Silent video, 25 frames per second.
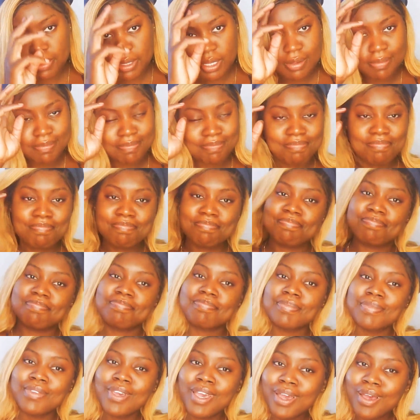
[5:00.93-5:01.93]
but
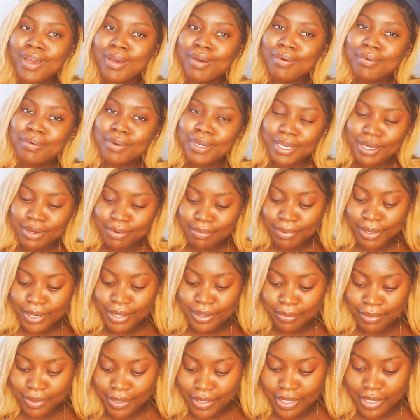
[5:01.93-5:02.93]
you can
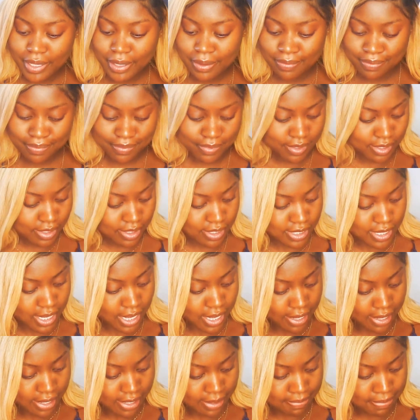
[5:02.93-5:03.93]
work with it. It's got